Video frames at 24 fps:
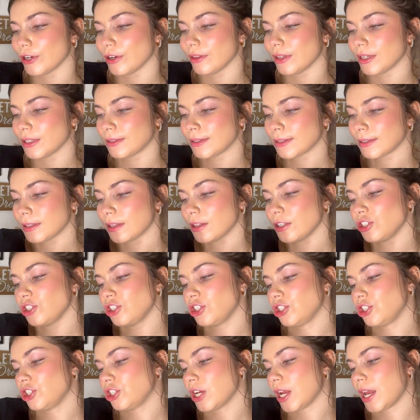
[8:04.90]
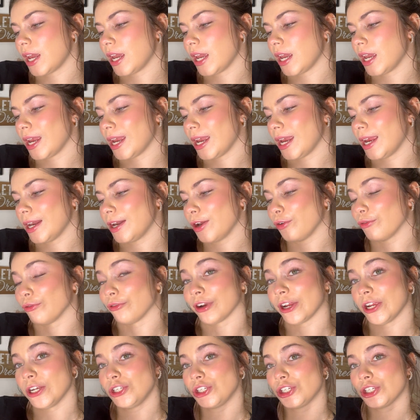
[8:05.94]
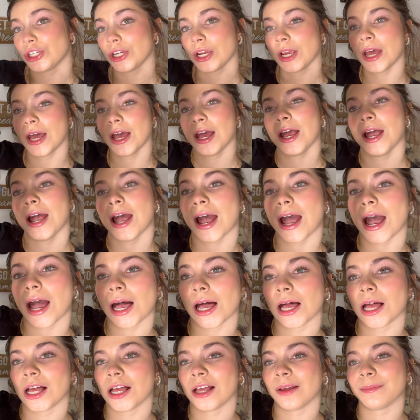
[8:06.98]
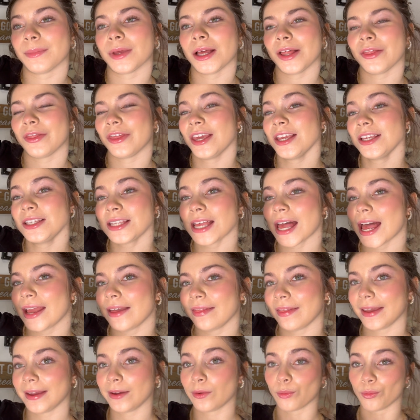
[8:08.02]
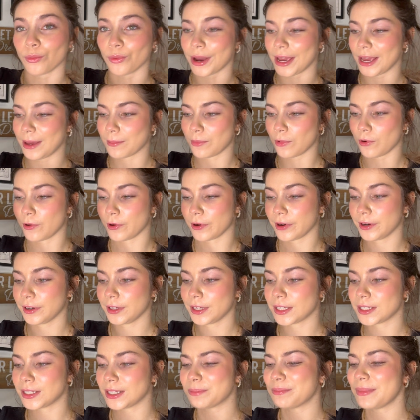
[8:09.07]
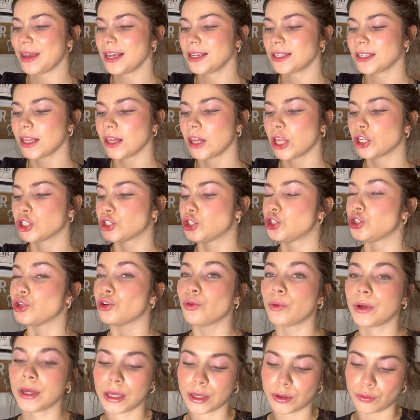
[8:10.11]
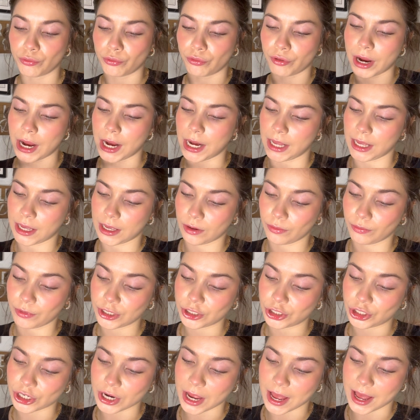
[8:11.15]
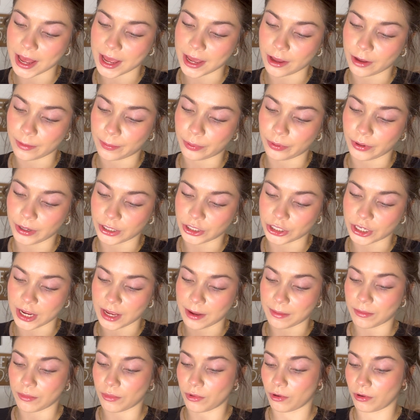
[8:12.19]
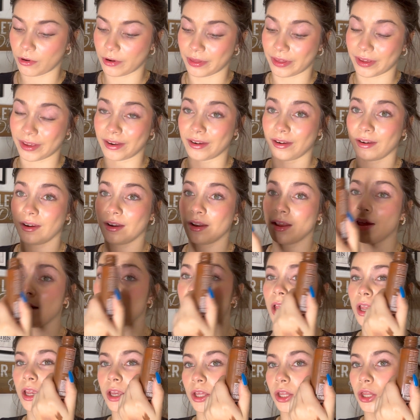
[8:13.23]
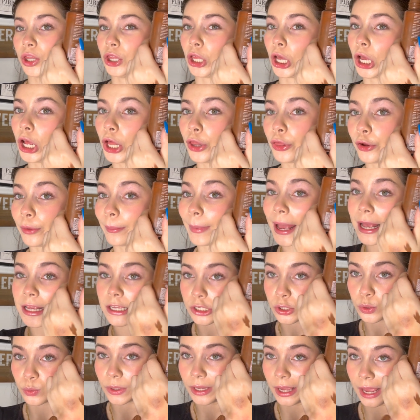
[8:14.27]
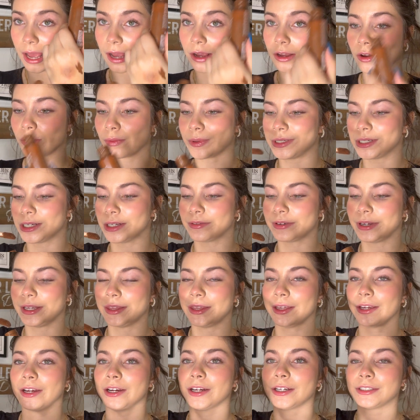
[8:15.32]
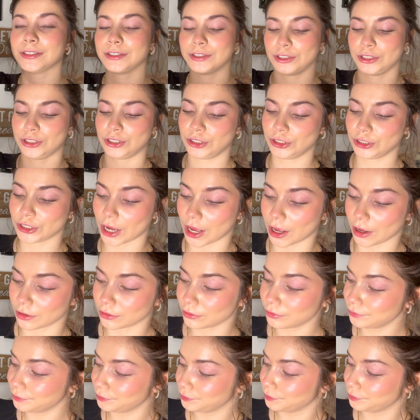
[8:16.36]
This is in the shade Rich. This I like way more because it makes it look dewy and radiant, which I appreciate more than the other mess we got going on right there. So